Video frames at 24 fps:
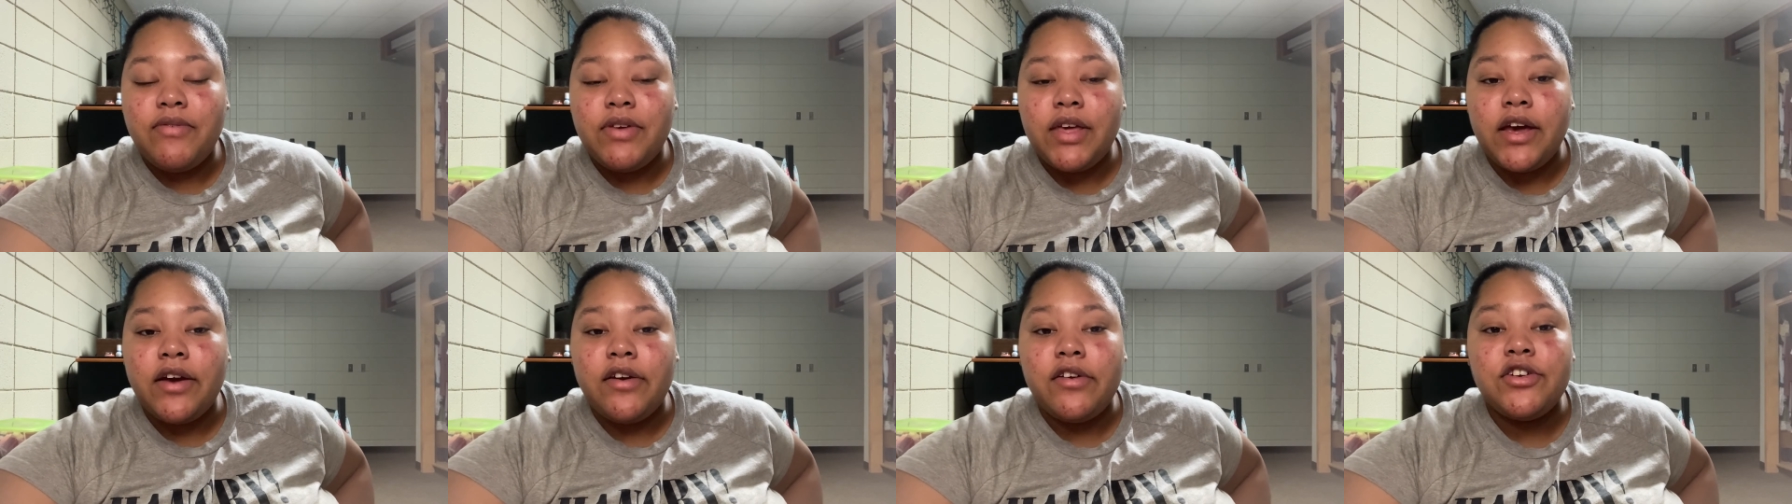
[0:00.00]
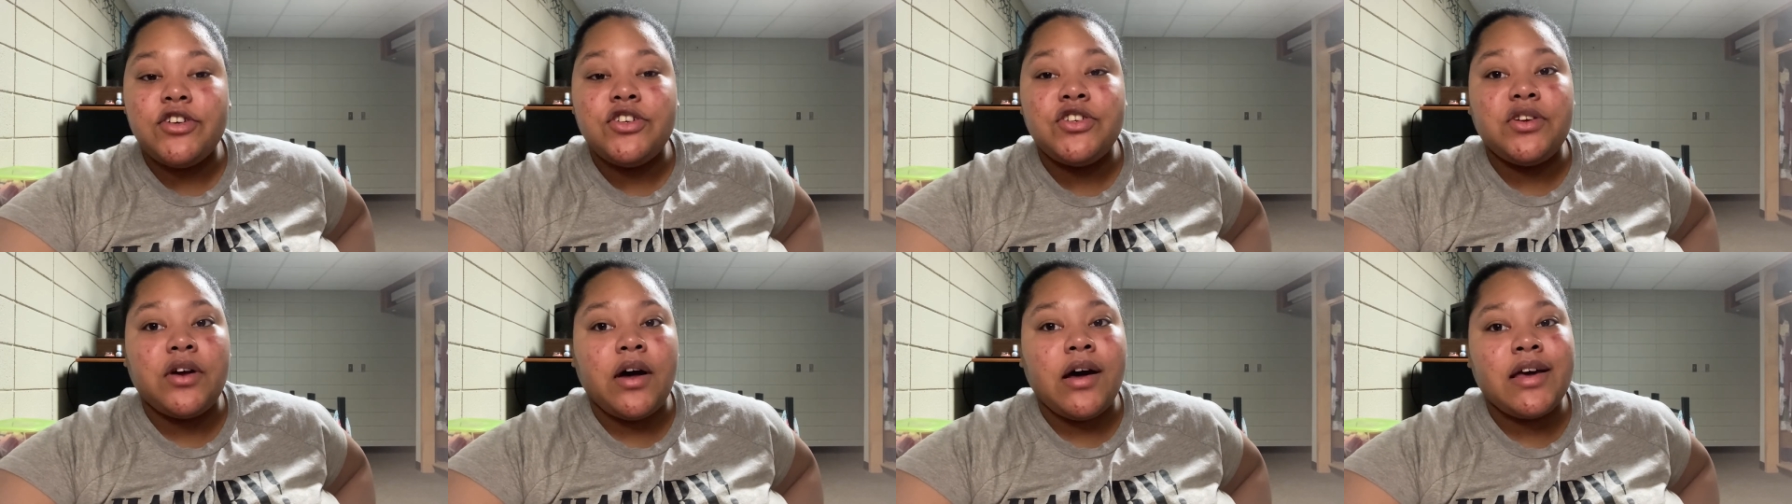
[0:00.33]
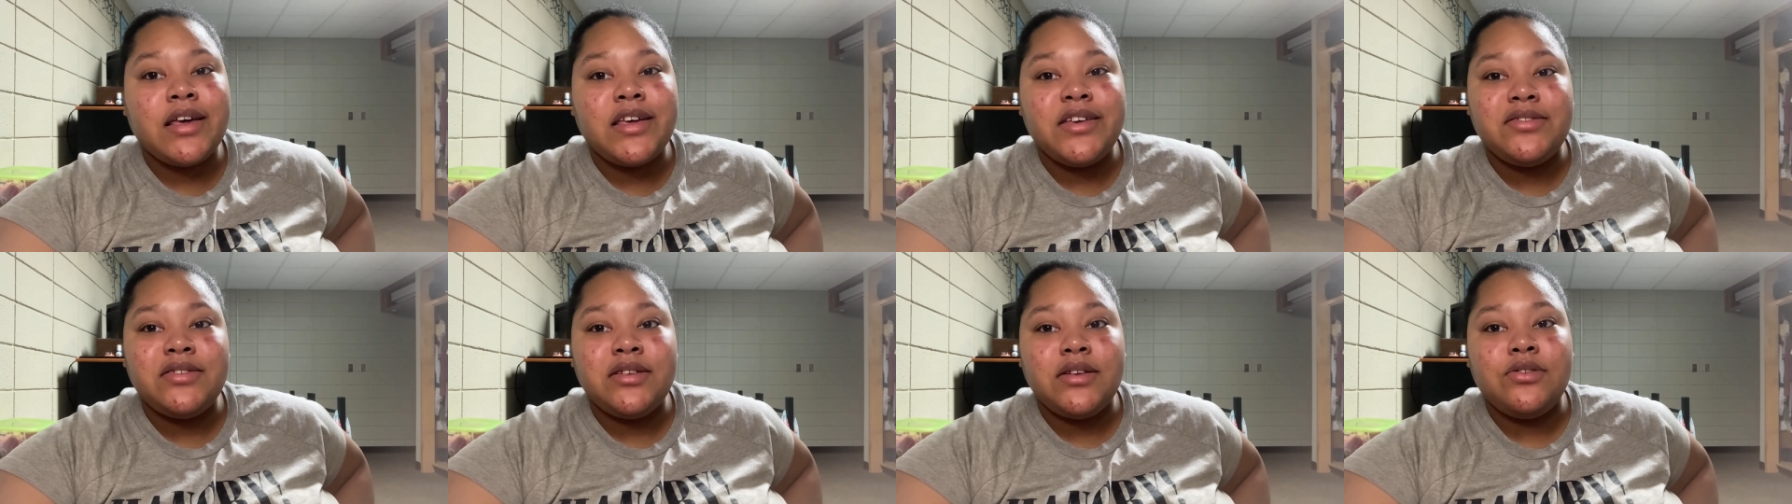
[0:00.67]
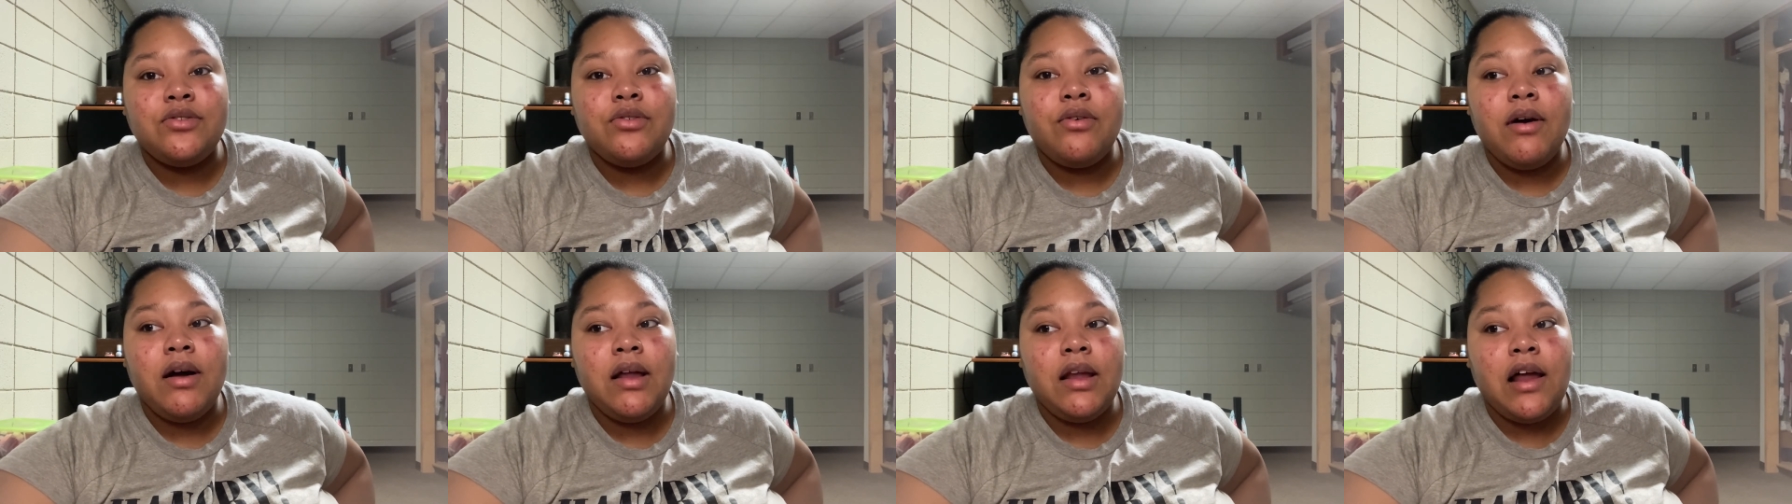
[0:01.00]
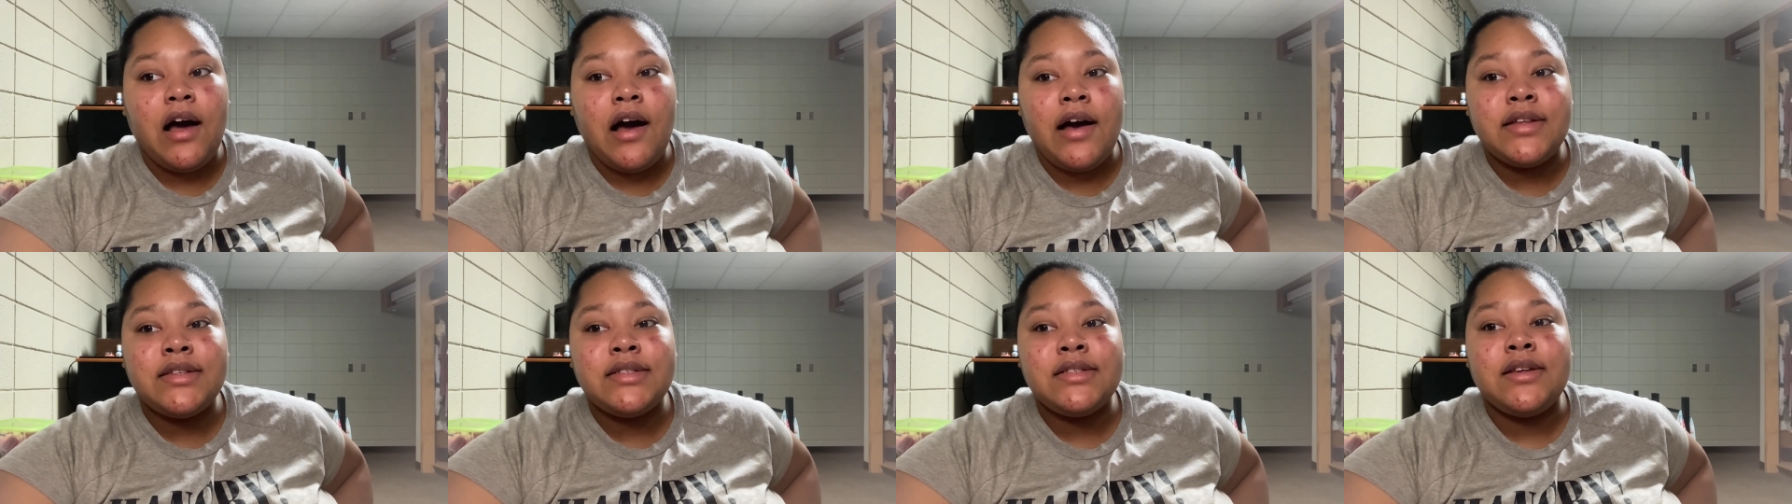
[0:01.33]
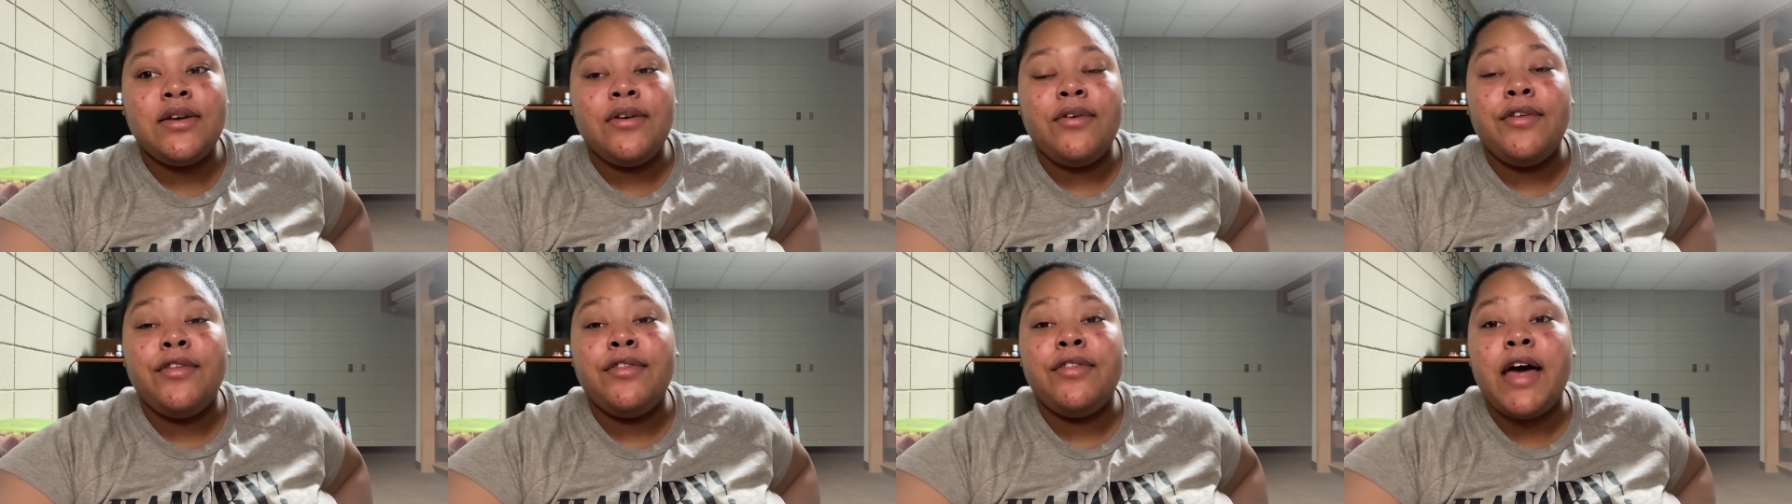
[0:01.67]
years, Jock used to tour a lot,
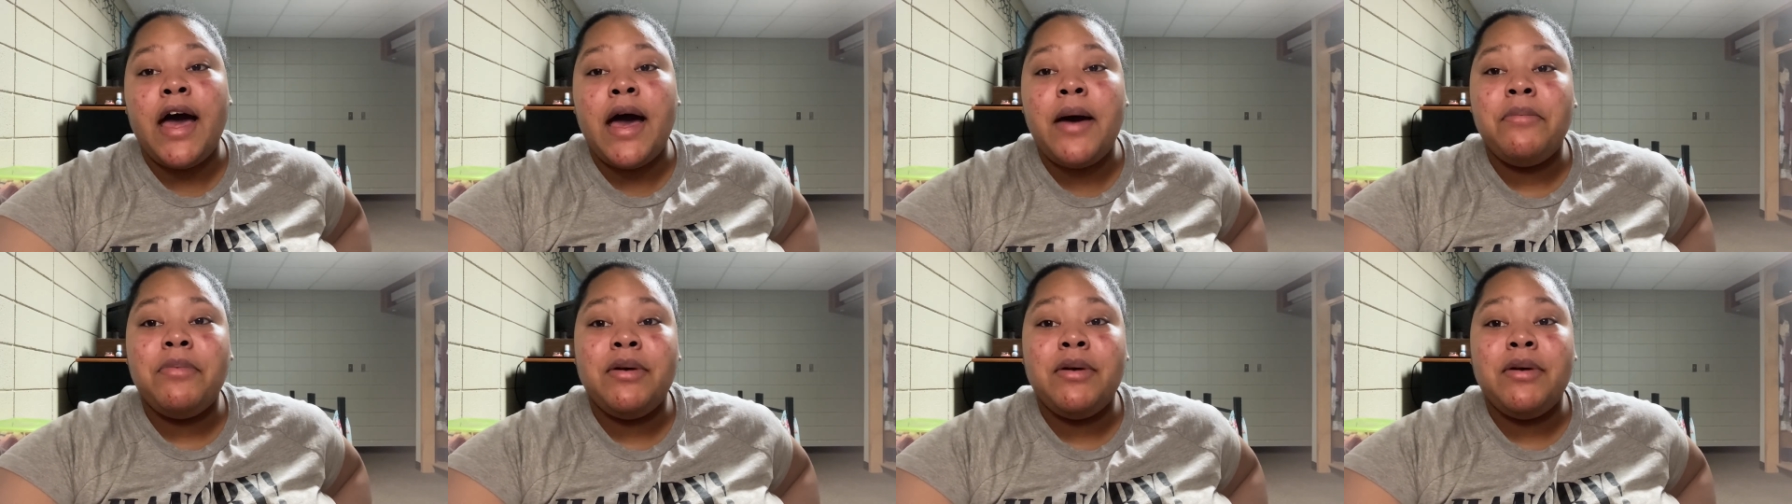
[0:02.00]
so that